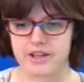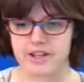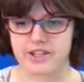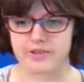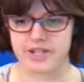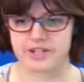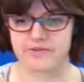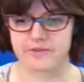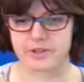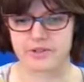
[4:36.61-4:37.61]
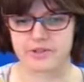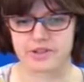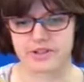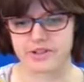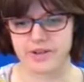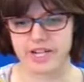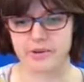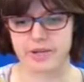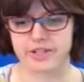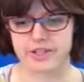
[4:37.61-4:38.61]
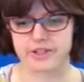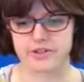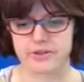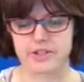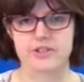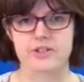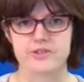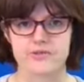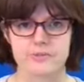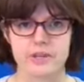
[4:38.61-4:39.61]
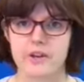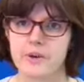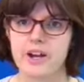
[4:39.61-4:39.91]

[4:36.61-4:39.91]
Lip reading: interaction from the audience or any questions or discussion from you,